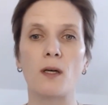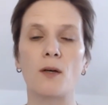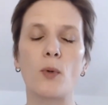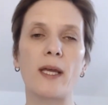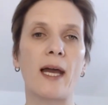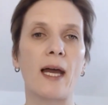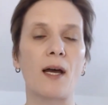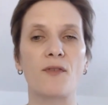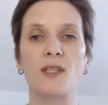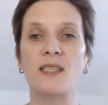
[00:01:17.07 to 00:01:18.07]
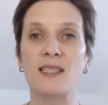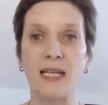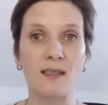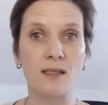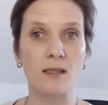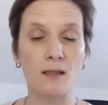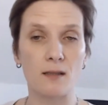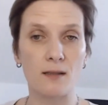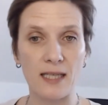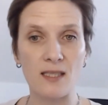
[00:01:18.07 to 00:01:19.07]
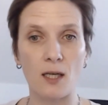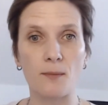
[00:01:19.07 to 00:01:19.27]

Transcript: we have the standard setup.